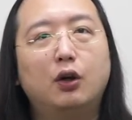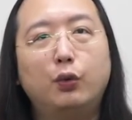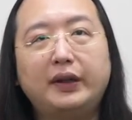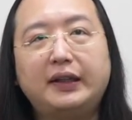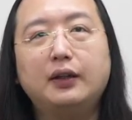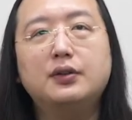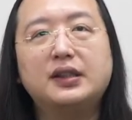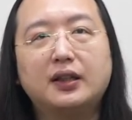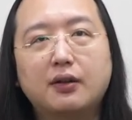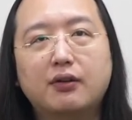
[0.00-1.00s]

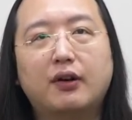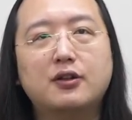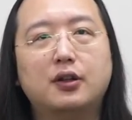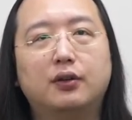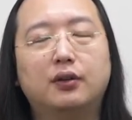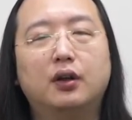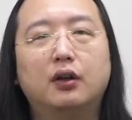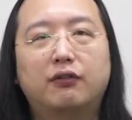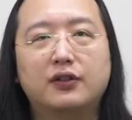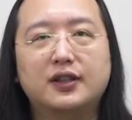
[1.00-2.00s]
reducing the threshold
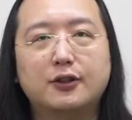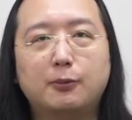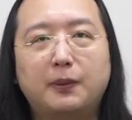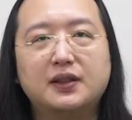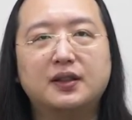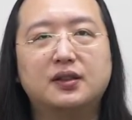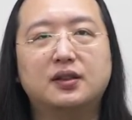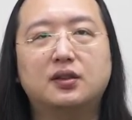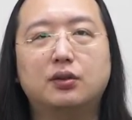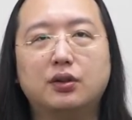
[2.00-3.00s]
for such
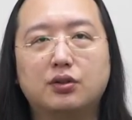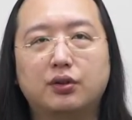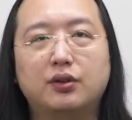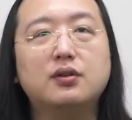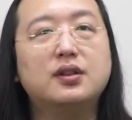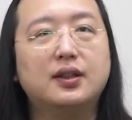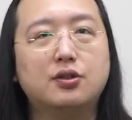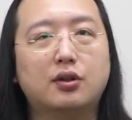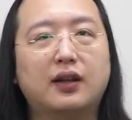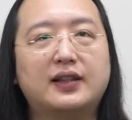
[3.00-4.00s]
businesses to introduce
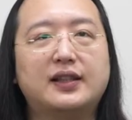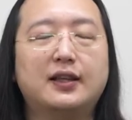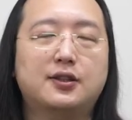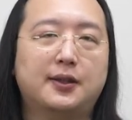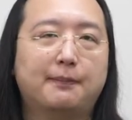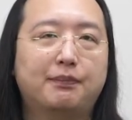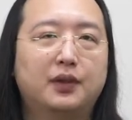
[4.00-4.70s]
digitalization.